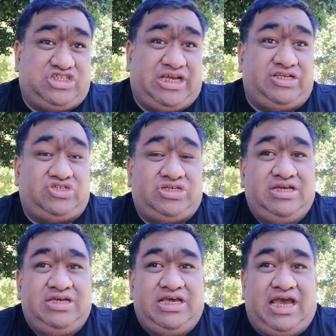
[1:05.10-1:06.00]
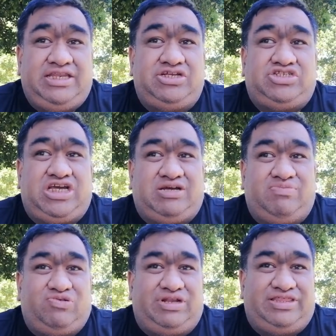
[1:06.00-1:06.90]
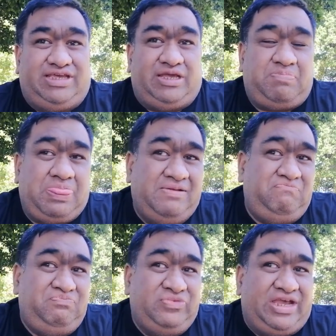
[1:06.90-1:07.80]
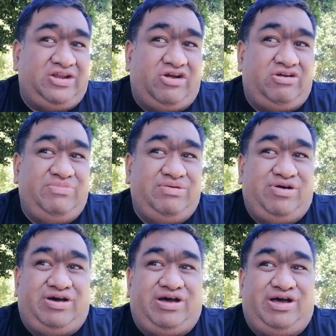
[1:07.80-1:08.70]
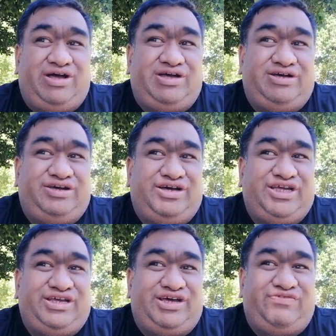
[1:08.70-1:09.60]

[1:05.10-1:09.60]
change, and you chuck them all in there. And I remember I